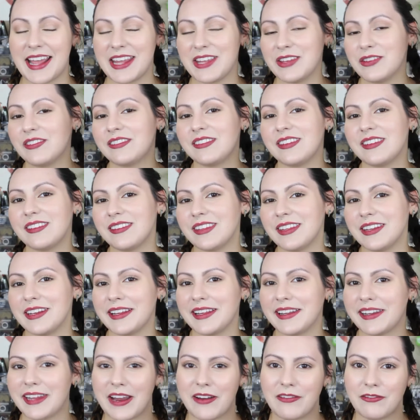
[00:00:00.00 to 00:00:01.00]
I used this in
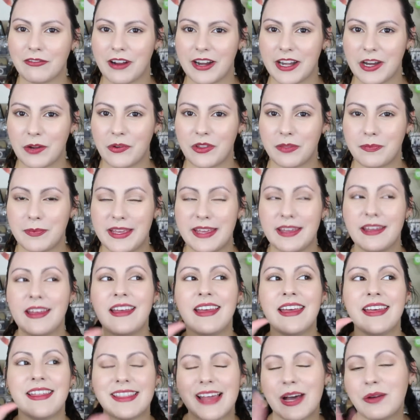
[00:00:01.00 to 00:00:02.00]
a get ready with me.
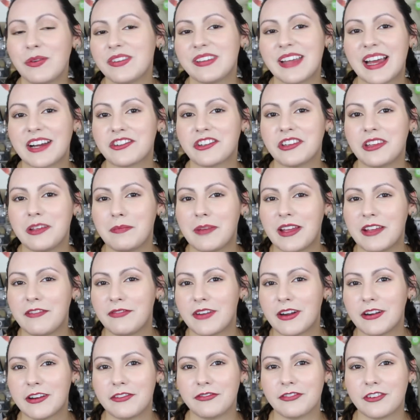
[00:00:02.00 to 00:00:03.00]
That was actually my
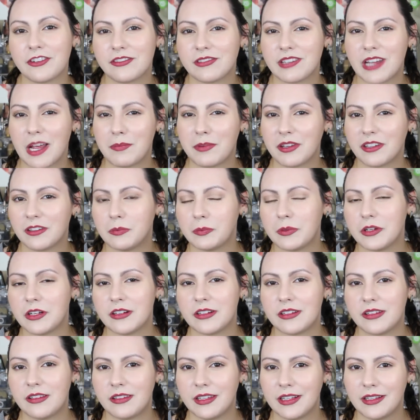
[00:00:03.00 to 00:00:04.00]
very first time
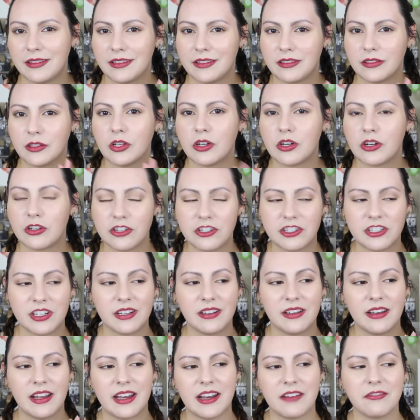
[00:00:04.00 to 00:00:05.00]
experiencing this
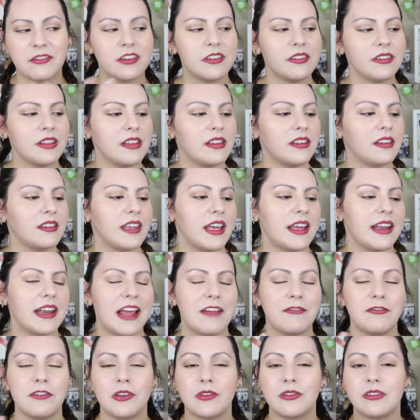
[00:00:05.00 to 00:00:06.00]
cushion, and ever since then
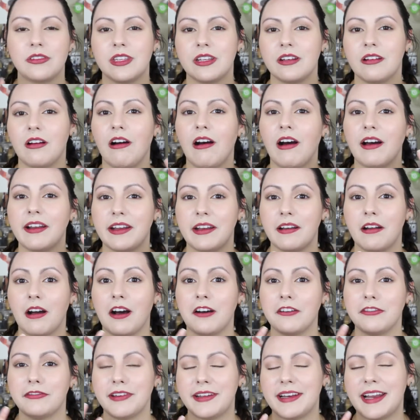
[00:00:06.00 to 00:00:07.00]
I've used it on and
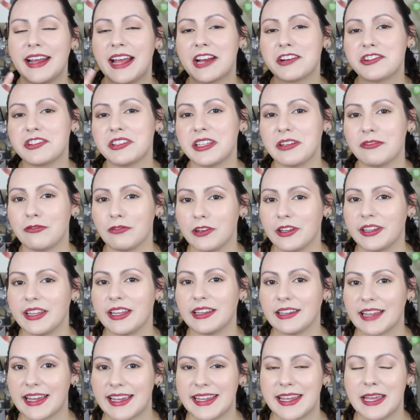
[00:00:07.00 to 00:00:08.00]
off, and I actually
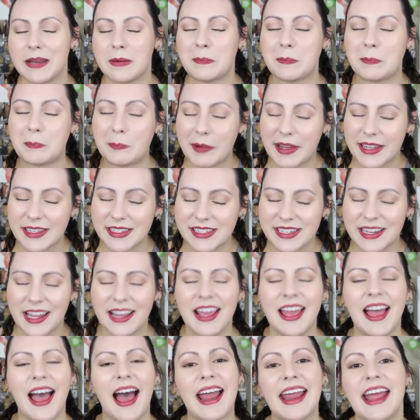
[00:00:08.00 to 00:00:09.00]
really like it. But
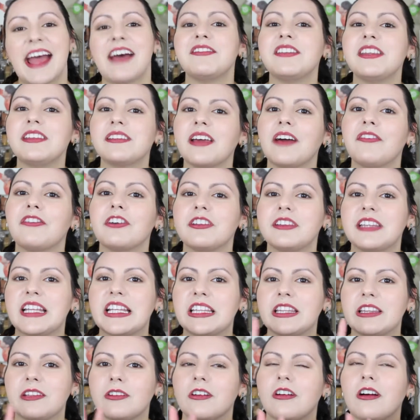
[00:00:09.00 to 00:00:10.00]
I have discovered
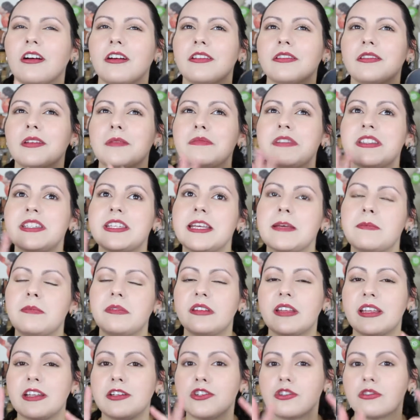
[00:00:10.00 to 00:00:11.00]
that there are some
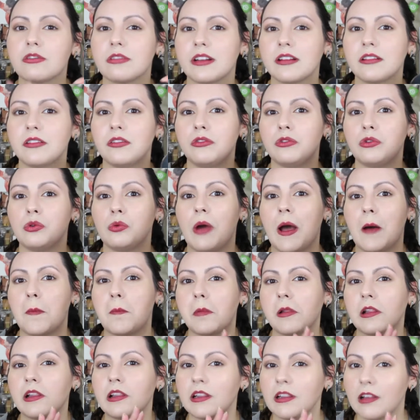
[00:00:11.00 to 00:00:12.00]
tips and tricks to
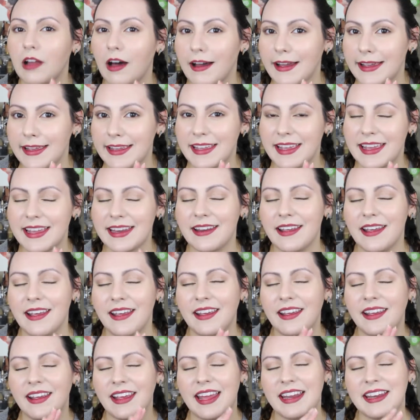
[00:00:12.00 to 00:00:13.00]
applying it,
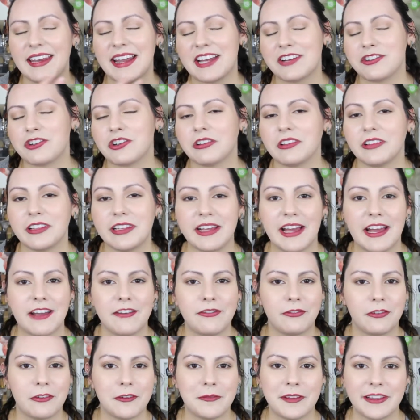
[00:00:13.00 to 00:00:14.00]
and naturally I
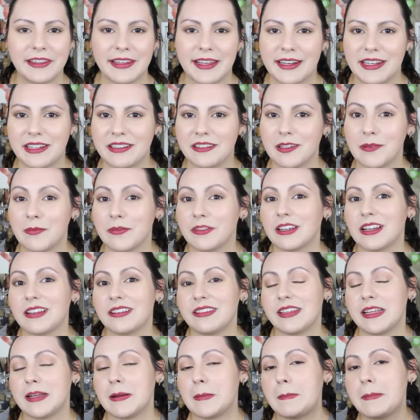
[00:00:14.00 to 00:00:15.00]
formulated some
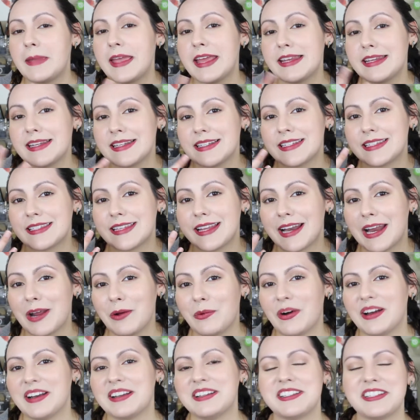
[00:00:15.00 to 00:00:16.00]
thoughts and opinions and I
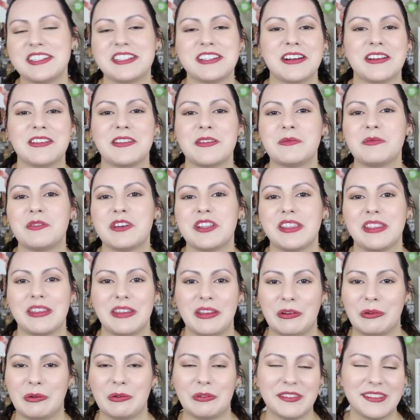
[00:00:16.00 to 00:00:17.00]
wanted to share them with
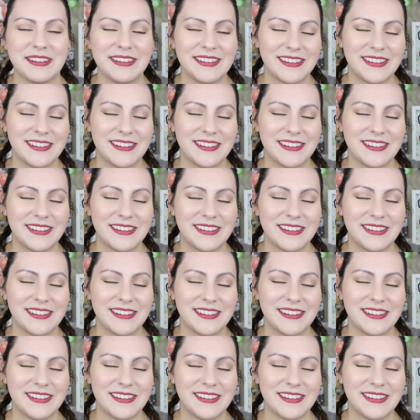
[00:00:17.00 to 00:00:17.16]
you.